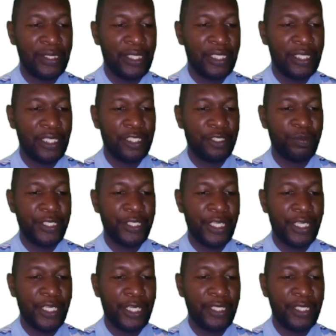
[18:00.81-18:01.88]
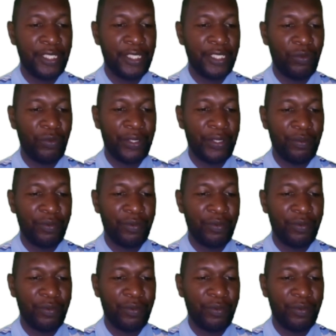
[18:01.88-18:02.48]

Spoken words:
especially when ripe, for